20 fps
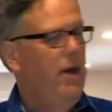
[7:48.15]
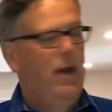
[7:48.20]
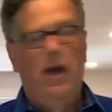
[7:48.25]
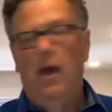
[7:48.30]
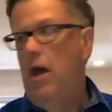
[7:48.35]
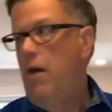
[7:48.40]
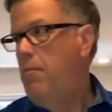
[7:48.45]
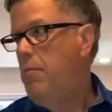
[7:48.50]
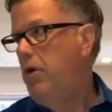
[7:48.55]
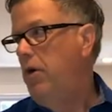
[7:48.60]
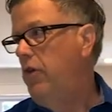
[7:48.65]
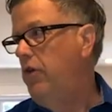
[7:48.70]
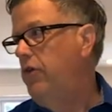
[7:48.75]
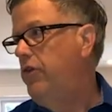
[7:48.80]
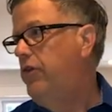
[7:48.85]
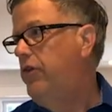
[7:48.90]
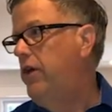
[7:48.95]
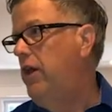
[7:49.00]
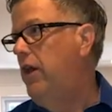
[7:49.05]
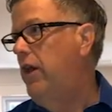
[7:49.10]
and built
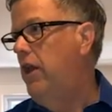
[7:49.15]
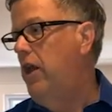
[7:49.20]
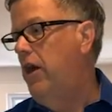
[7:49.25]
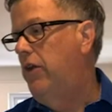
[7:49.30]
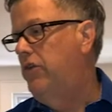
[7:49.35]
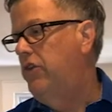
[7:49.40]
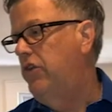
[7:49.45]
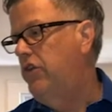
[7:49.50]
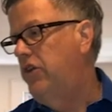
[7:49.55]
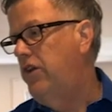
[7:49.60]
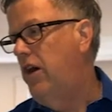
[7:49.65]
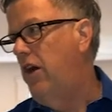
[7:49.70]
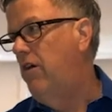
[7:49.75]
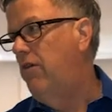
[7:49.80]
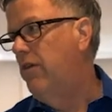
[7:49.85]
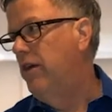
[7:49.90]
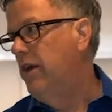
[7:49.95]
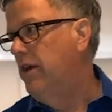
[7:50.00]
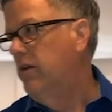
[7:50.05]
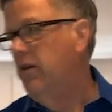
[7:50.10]
lots of
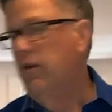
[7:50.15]
shelving